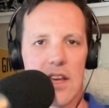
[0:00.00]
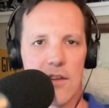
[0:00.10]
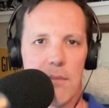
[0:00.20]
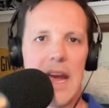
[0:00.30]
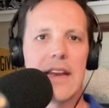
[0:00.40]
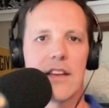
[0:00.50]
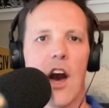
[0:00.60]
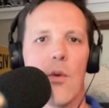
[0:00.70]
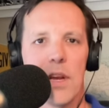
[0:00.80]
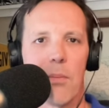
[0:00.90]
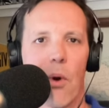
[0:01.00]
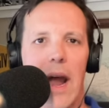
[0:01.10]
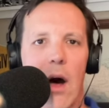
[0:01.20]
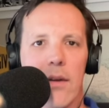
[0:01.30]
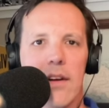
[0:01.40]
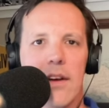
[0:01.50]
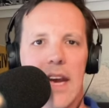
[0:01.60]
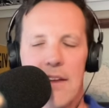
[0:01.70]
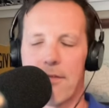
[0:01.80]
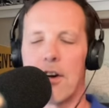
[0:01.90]
that made Kobe Brown
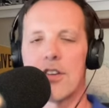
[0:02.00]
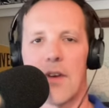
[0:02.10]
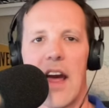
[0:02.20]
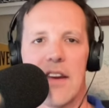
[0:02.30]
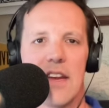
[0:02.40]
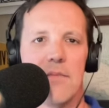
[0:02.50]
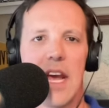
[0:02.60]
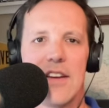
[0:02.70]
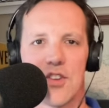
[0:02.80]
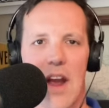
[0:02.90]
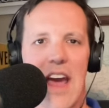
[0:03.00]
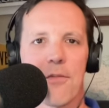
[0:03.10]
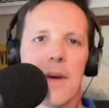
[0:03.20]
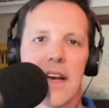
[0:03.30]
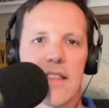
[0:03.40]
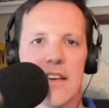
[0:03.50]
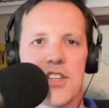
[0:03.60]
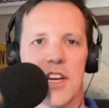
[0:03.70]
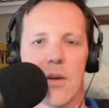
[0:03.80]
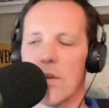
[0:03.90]
a first-round NBA draft pick
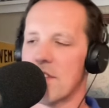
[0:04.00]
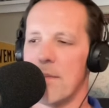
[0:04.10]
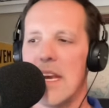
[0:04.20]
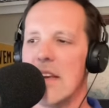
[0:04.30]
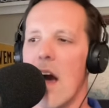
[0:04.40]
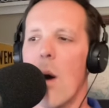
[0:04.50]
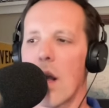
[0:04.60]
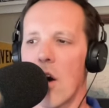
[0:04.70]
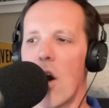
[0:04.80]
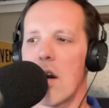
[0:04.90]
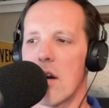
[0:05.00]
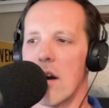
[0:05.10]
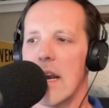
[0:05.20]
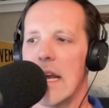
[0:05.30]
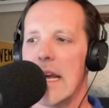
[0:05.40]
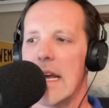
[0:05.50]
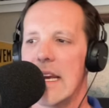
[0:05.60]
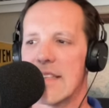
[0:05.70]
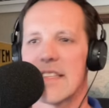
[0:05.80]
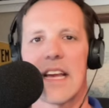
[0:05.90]
this year. Well, to me, Noah Carter
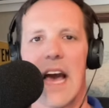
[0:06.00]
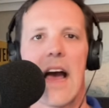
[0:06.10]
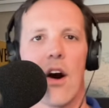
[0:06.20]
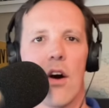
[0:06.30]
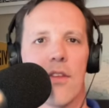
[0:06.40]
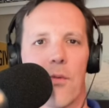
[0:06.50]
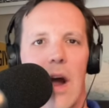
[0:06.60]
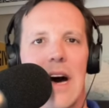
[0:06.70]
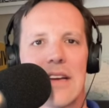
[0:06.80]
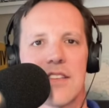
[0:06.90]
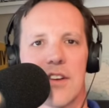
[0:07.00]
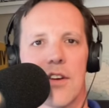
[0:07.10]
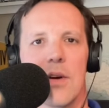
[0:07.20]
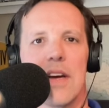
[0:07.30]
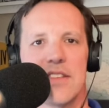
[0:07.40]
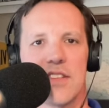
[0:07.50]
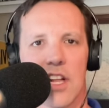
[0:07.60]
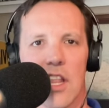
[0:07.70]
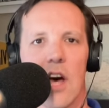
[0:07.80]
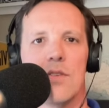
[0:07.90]
is the guy on the roster who has as
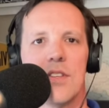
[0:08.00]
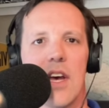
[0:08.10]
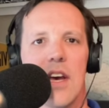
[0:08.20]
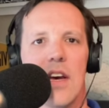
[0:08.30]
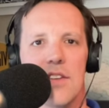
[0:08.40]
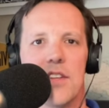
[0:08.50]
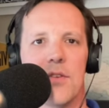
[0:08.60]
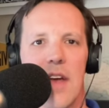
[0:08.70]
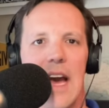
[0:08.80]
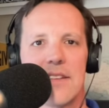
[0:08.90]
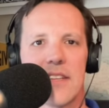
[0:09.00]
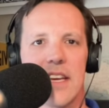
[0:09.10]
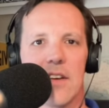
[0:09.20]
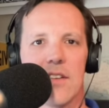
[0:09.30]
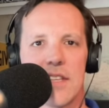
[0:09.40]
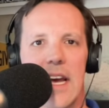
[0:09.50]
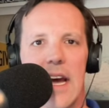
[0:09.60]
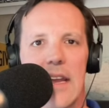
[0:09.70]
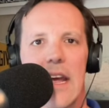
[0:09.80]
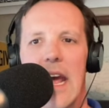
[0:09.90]
close to that skill
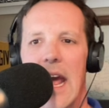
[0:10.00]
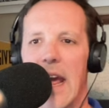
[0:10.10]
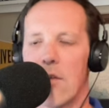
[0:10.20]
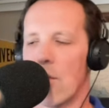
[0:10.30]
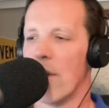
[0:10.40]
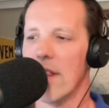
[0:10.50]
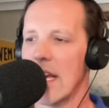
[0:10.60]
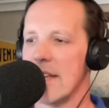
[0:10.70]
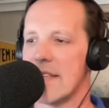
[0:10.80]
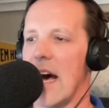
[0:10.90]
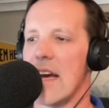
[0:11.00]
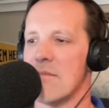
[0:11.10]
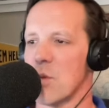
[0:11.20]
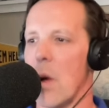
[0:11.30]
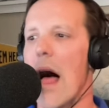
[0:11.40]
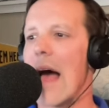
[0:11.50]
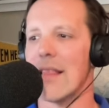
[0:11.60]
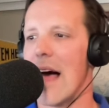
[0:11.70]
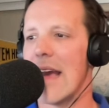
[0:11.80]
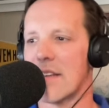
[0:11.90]
set. And really, at times, while I
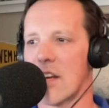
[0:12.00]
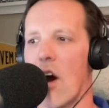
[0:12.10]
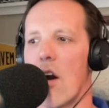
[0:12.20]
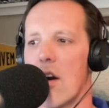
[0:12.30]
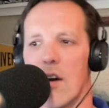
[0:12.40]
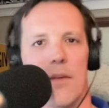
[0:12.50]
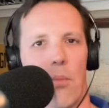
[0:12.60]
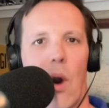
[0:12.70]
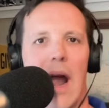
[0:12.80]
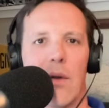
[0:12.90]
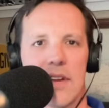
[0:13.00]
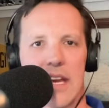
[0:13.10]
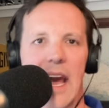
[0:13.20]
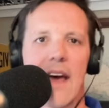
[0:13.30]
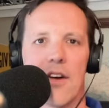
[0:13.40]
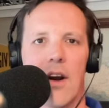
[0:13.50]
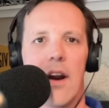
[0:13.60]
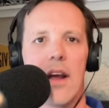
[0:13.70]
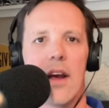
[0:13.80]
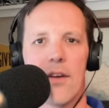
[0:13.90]
liked Carter and Brown together,
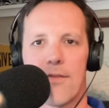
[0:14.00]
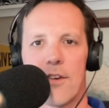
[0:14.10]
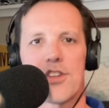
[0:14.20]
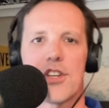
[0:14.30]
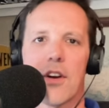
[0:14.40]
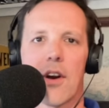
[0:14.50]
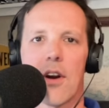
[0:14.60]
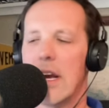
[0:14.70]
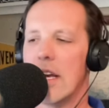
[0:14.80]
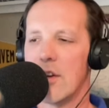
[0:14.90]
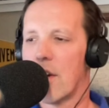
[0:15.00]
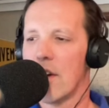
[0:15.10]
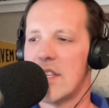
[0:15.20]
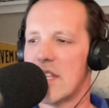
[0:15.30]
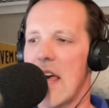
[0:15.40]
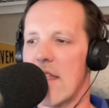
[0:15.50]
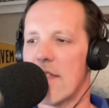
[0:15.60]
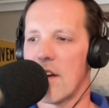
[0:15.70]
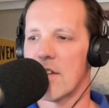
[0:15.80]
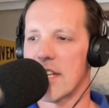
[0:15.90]
for sure, you could say
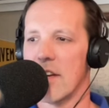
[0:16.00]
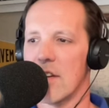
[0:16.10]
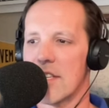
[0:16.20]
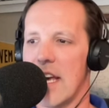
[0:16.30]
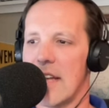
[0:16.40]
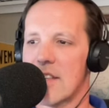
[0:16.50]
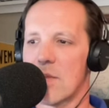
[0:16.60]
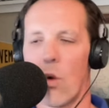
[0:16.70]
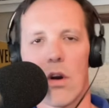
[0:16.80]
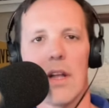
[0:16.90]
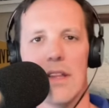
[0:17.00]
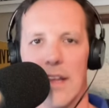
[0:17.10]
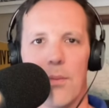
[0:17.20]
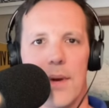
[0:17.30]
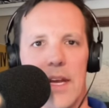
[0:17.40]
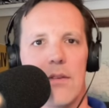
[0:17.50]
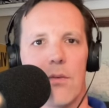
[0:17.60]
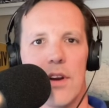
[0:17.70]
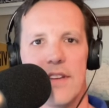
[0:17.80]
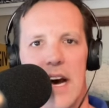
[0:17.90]
that their skill sets were a little bit
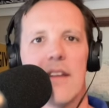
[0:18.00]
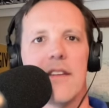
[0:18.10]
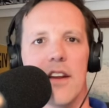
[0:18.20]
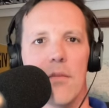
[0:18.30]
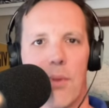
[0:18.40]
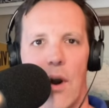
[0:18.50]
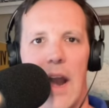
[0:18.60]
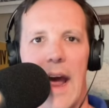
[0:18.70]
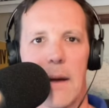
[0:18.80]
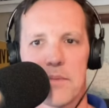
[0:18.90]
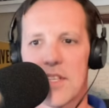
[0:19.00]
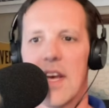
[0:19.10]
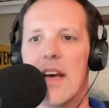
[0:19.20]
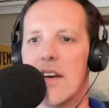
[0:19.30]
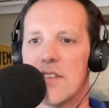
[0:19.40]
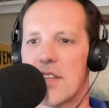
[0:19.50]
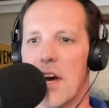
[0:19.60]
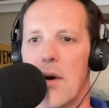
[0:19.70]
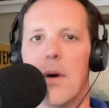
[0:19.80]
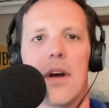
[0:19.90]
redundant, perhaps.
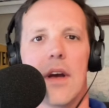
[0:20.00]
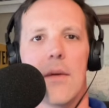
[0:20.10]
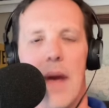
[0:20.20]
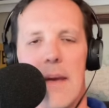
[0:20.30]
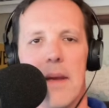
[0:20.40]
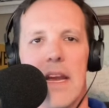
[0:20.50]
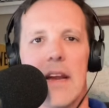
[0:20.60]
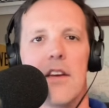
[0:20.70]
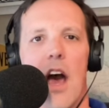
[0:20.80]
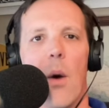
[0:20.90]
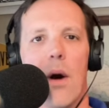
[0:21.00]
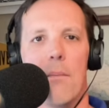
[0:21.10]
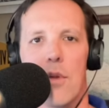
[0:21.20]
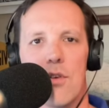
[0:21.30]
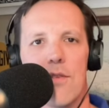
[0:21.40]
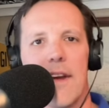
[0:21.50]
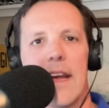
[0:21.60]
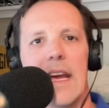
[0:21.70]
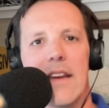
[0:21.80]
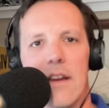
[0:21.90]
So maybe Noah moving
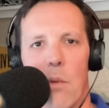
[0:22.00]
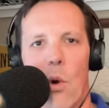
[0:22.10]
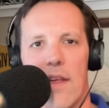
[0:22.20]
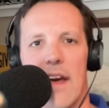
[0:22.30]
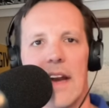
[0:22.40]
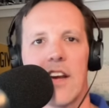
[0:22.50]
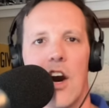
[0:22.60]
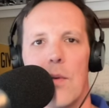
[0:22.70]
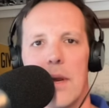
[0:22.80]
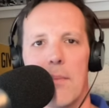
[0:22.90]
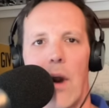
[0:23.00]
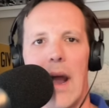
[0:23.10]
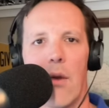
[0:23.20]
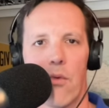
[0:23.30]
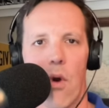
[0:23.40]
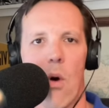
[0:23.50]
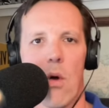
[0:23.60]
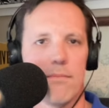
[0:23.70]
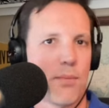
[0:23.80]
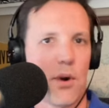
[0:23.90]
into more of that Kobe Brown
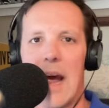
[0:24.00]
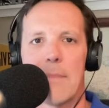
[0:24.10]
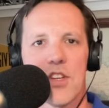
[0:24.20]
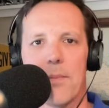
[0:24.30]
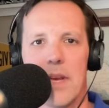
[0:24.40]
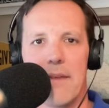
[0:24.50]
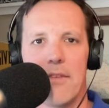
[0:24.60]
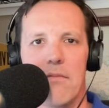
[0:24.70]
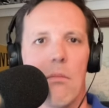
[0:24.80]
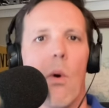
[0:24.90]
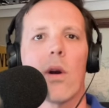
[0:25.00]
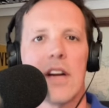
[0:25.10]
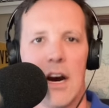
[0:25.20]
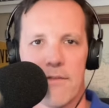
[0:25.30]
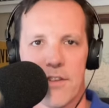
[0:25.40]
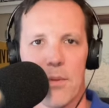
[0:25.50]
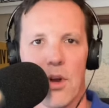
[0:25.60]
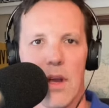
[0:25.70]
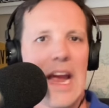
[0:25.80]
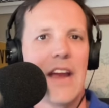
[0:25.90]
role perhaps will be even more
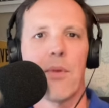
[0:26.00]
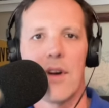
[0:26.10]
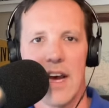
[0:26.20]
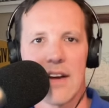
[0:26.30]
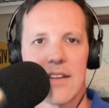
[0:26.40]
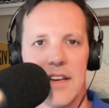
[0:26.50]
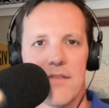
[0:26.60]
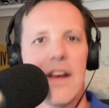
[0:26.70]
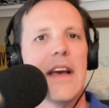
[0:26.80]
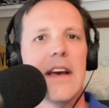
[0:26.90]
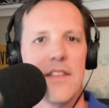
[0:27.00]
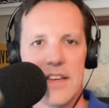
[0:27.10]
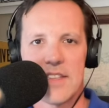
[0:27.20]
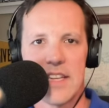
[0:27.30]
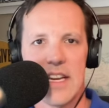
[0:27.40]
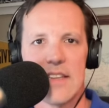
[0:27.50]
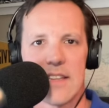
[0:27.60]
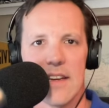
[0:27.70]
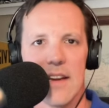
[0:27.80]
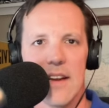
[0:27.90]
comfortable and productive this
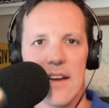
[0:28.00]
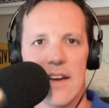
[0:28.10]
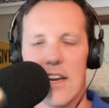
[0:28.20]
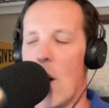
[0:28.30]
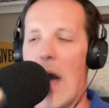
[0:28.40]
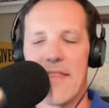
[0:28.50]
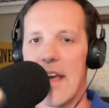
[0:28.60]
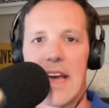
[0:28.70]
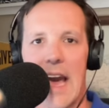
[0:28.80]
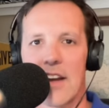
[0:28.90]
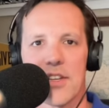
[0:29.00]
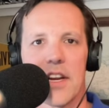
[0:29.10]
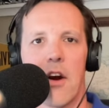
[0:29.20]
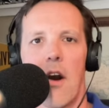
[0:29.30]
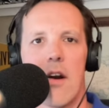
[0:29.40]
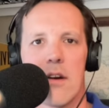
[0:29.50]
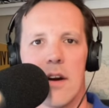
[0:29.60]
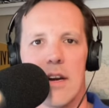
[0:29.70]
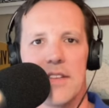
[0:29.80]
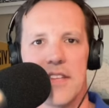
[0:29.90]
season. You know, I think actually Carter
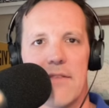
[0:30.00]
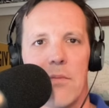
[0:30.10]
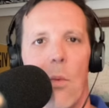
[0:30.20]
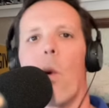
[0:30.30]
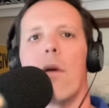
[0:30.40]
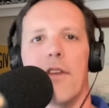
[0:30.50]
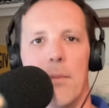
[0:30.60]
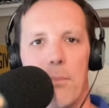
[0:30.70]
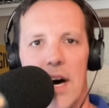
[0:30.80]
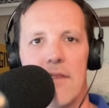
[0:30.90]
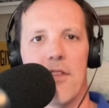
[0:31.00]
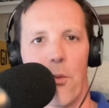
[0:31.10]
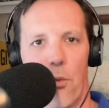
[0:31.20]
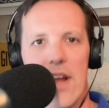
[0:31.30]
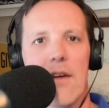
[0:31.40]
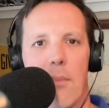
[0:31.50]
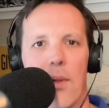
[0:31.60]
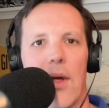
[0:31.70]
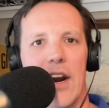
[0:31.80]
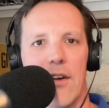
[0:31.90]
is even more of an above-the-rim
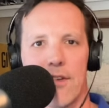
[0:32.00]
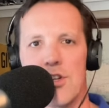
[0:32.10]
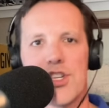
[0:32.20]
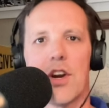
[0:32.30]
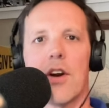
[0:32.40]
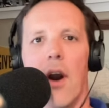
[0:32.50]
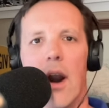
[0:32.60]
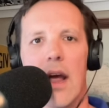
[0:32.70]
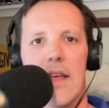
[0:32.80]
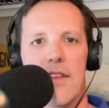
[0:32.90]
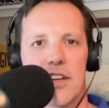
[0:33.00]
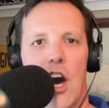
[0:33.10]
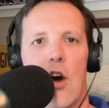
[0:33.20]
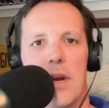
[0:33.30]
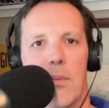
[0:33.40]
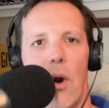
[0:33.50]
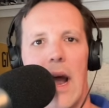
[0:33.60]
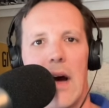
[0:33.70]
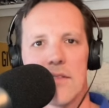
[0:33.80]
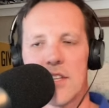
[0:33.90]
player for sure than Kobe
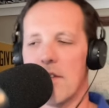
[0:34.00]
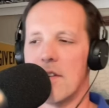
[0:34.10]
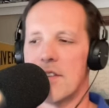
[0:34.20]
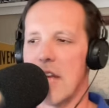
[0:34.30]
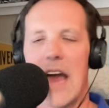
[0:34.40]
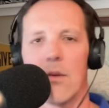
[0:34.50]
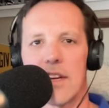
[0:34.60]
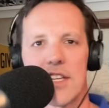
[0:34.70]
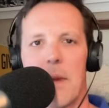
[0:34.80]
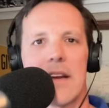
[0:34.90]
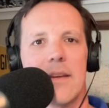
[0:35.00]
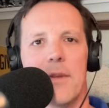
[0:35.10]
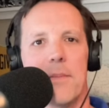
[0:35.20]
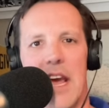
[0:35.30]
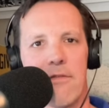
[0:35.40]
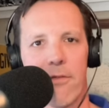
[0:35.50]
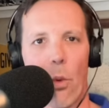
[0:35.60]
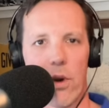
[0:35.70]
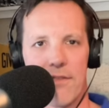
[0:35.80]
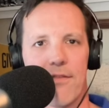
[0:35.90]
Brown. So I don't expect him to be a
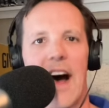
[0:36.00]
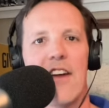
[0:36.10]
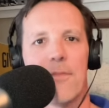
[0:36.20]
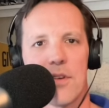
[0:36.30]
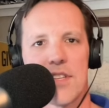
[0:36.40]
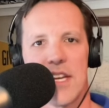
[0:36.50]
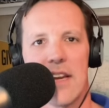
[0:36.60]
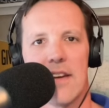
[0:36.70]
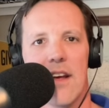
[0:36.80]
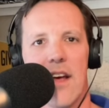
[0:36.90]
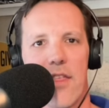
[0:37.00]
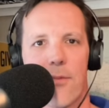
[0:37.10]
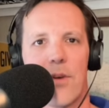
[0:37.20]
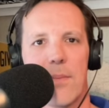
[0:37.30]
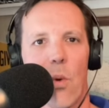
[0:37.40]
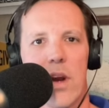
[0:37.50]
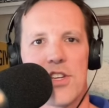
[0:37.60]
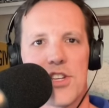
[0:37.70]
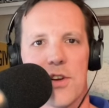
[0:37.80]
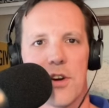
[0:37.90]
45% three-point
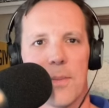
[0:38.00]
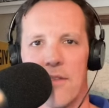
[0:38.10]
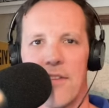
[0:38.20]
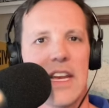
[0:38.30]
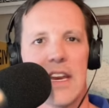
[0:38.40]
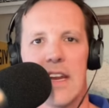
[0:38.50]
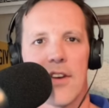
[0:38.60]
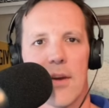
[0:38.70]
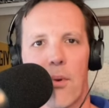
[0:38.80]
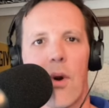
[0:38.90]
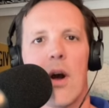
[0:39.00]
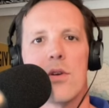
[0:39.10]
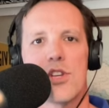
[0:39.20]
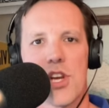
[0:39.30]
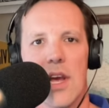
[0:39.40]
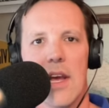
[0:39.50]
shooter, but if he can even approach